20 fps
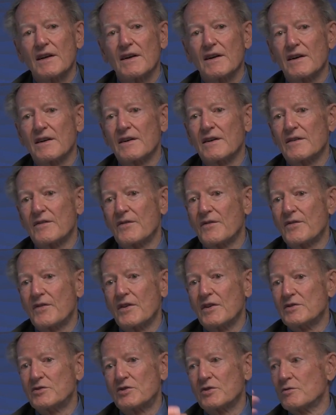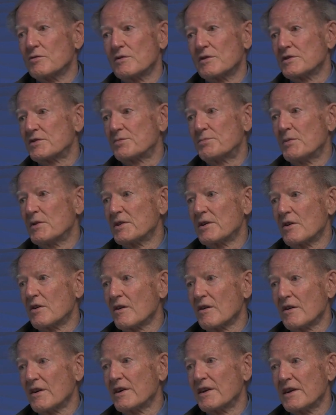the Jewish
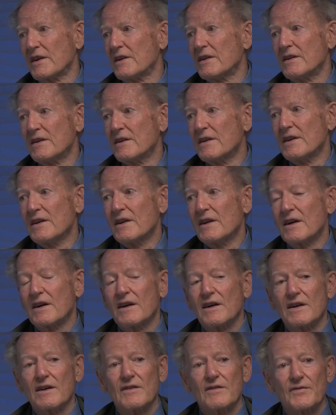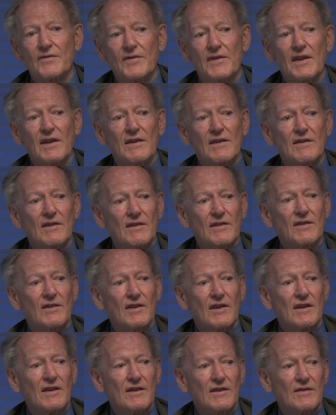minority,
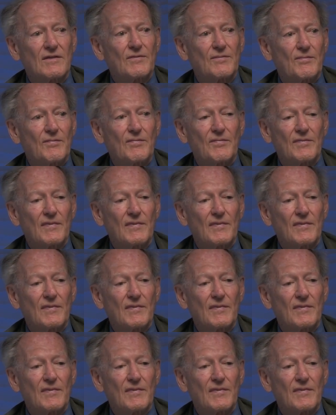the